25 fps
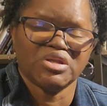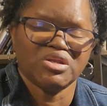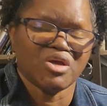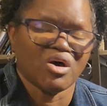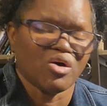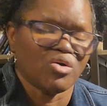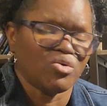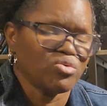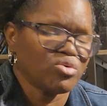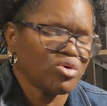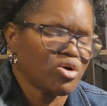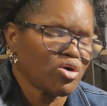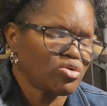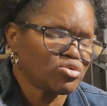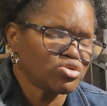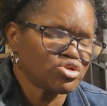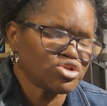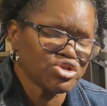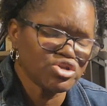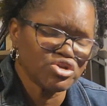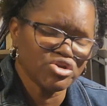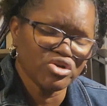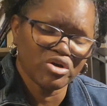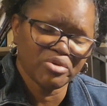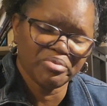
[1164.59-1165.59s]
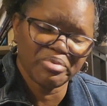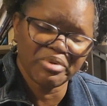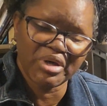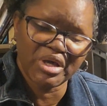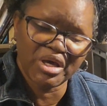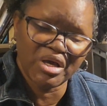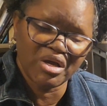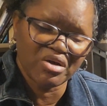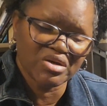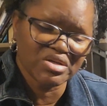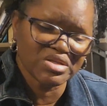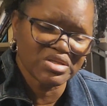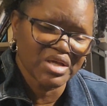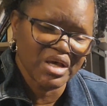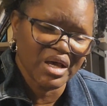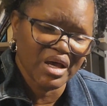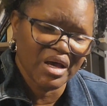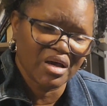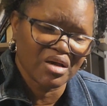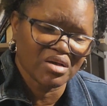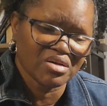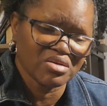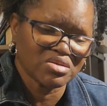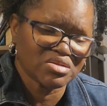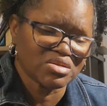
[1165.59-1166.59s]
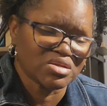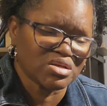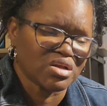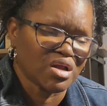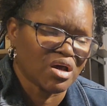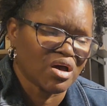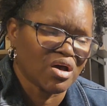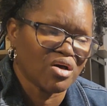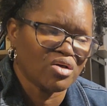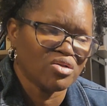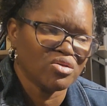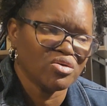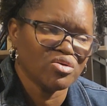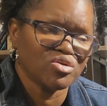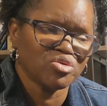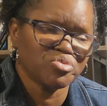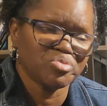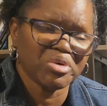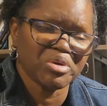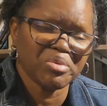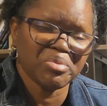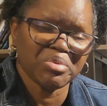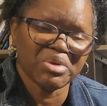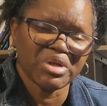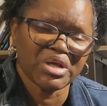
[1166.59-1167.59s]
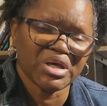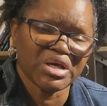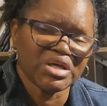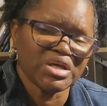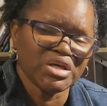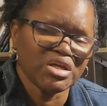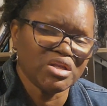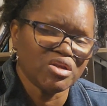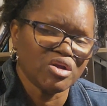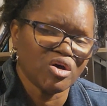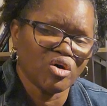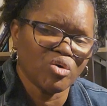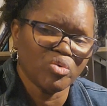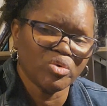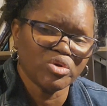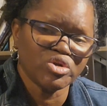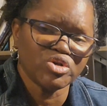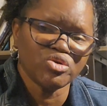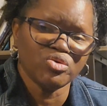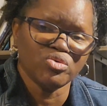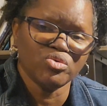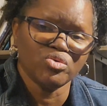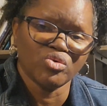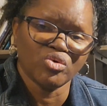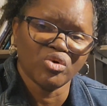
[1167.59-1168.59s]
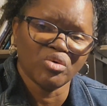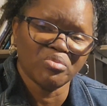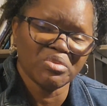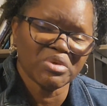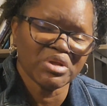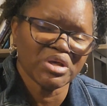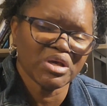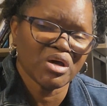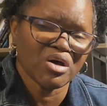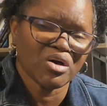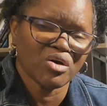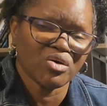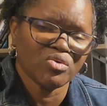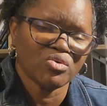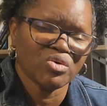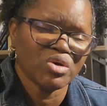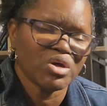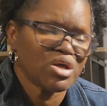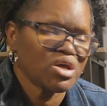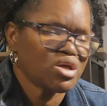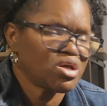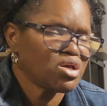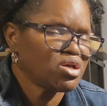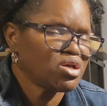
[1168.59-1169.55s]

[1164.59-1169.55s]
Don't go to your parents' house and all those people that he know would you normally go.